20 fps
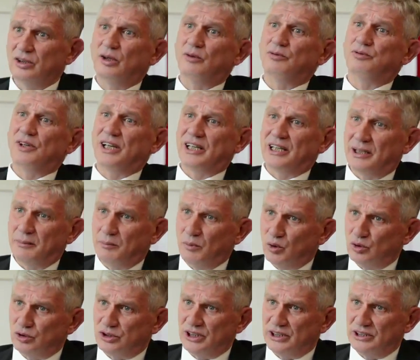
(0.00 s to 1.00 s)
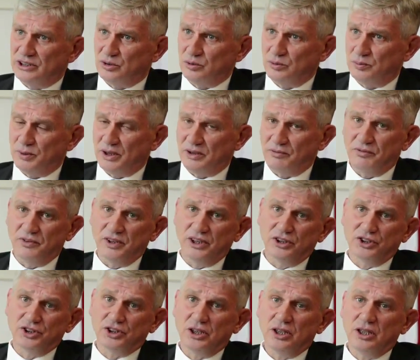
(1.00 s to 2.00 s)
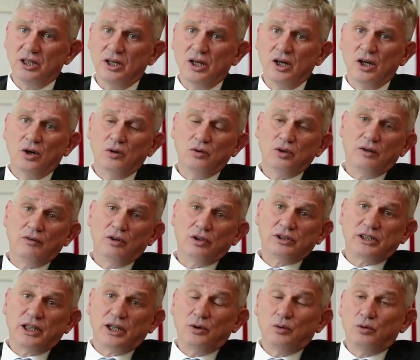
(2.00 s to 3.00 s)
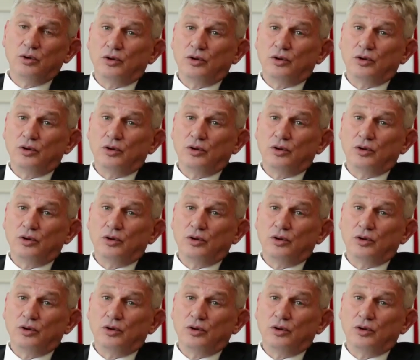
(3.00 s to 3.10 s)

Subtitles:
have a generic culture, or that you